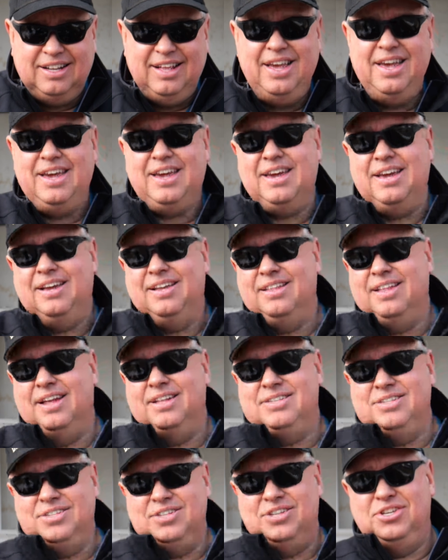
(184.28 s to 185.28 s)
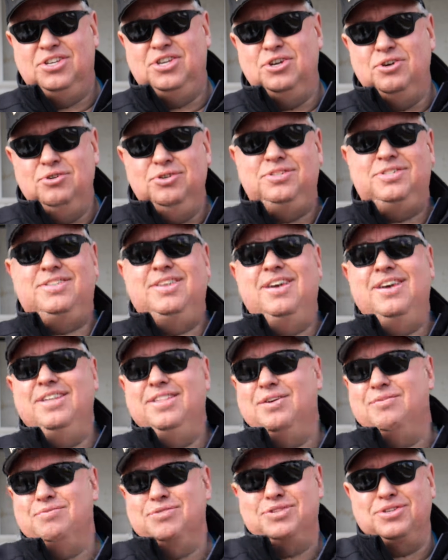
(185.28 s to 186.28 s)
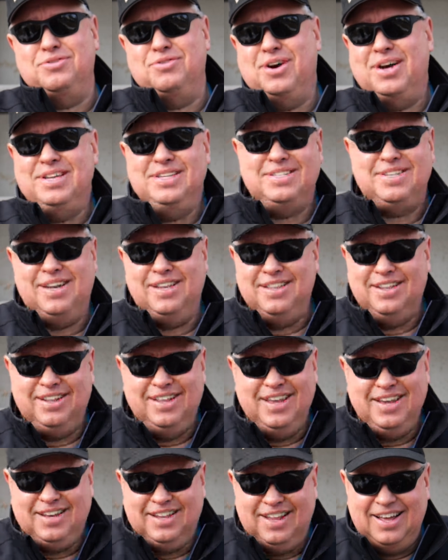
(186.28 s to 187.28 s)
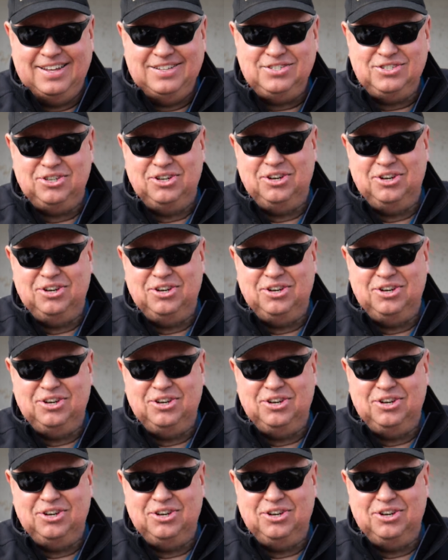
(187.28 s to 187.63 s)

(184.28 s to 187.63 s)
lake. That's a huge thing. There was no ice on the lake last